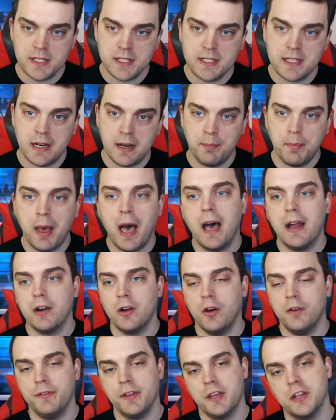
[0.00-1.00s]
that are part
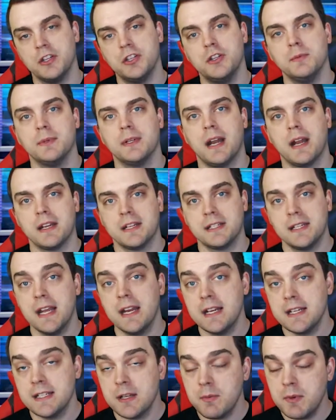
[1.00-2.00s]
of the Consumer Data
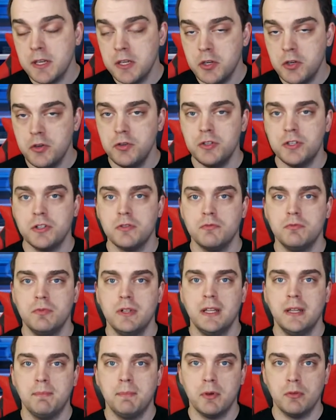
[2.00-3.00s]
Standards that we use to
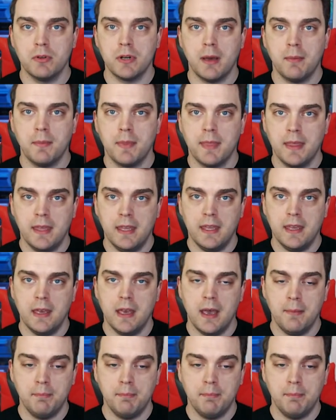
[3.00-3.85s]
really build up the